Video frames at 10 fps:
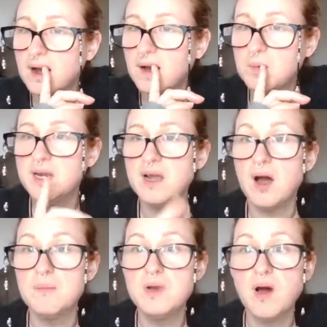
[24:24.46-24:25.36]

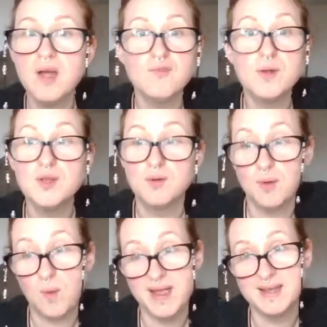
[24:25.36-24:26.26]
I'm live when you're
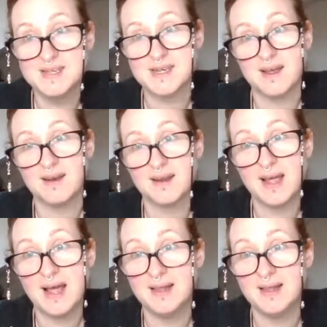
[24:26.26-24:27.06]
awake, Jen.